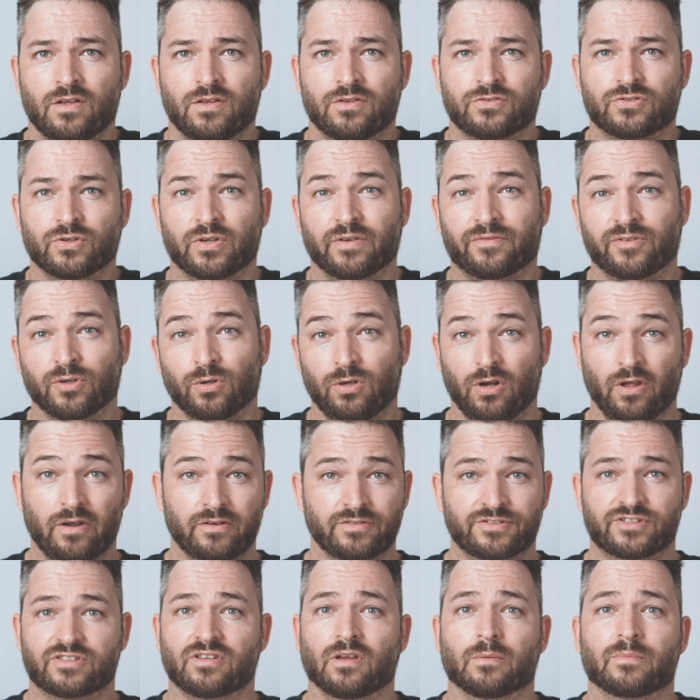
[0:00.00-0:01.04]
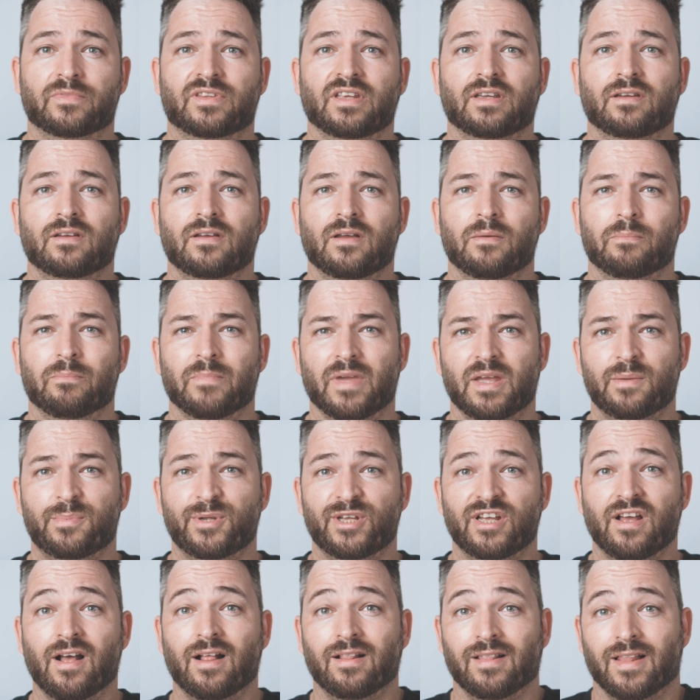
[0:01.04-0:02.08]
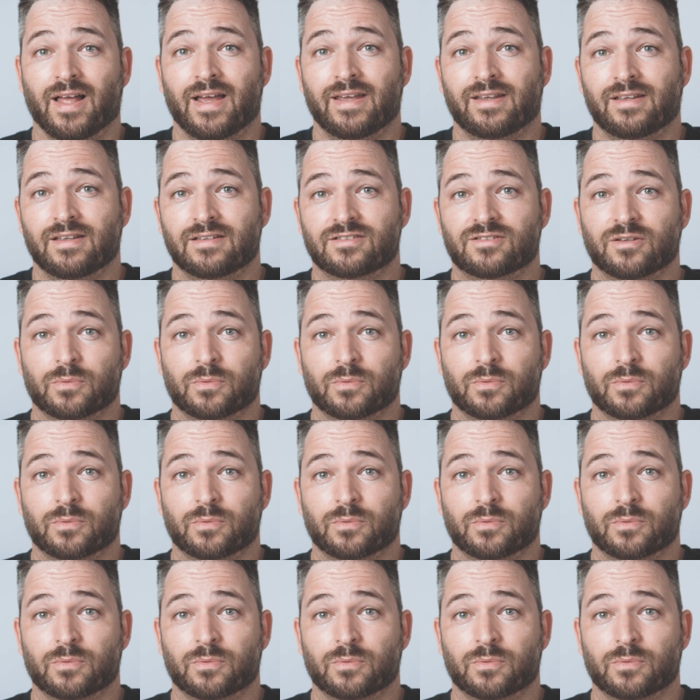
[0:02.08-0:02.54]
So if you learned something, maybe like and